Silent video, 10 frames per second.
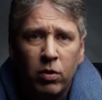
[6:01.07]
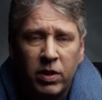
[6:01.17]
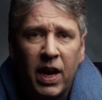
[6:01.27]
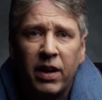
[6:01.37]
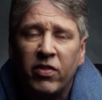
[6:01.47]
to
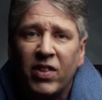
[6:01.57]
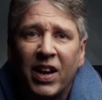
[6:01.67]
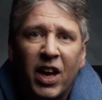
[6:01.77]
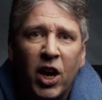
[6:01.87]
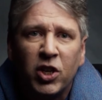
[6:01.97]
attend its
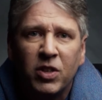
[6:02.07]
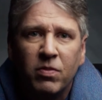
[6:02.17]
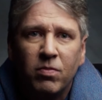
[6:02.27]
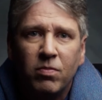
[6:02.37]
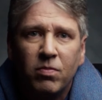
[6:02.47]

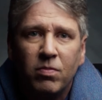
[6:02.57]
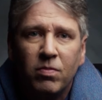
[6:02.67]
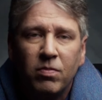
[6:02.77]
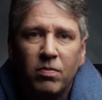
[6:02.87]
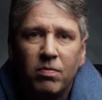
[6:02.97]
dedication.
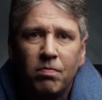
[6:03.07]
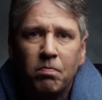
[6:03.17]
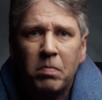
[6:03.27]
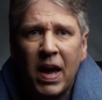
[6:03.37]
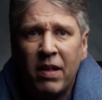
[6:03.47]

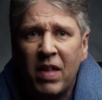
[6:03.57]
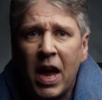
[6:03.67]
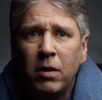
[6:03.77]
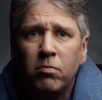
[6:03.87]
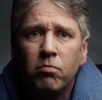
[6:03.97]
And
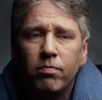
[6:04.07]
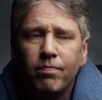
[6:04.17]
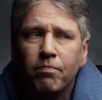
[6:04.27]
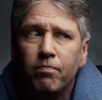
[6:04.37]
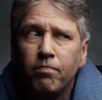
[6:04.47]
then
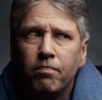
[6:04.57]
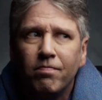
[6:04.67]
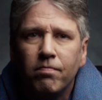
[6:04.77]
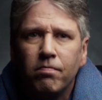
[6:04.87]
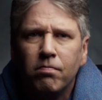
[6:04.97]

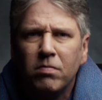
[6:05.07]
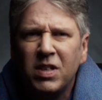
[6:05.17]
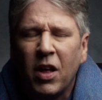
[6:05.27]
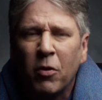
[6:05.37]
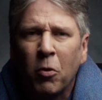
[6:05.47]

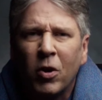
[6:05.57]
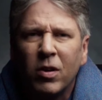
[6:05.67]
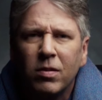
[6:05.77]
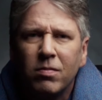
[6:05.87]
another order.